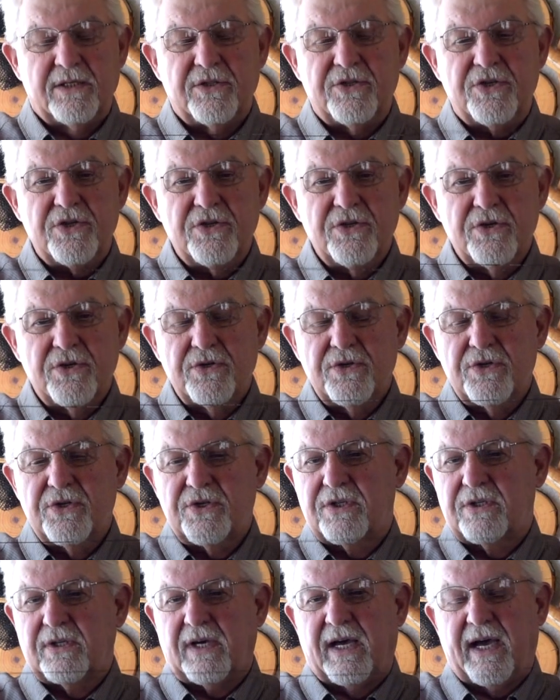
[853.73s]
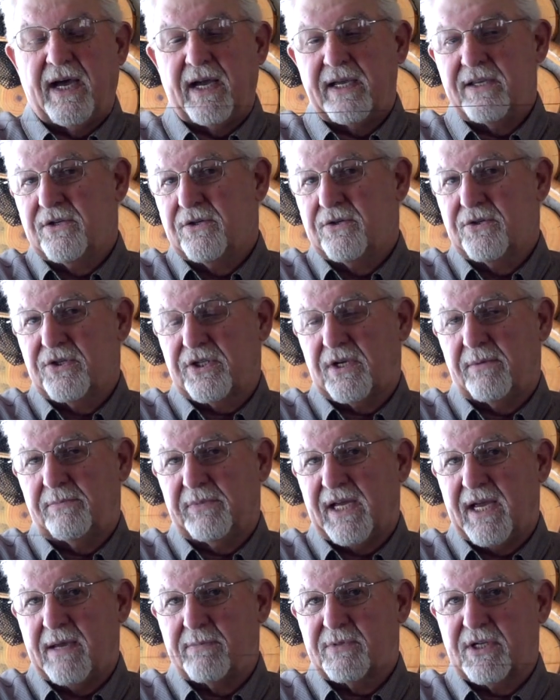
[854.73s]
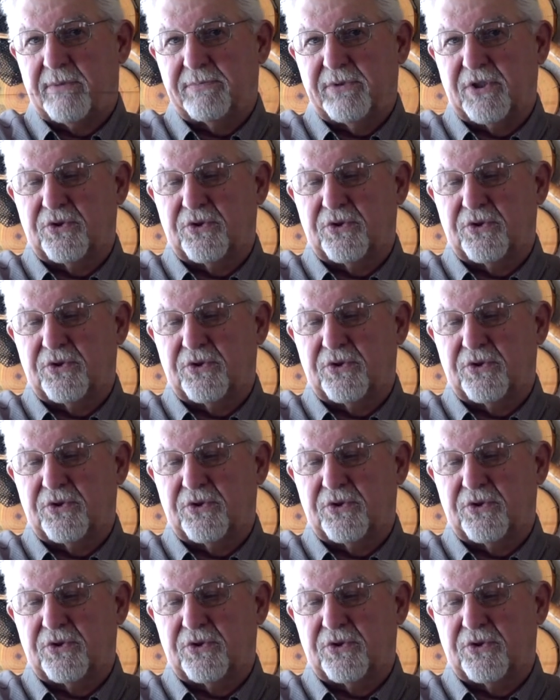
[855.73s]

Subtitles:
I use sometimes up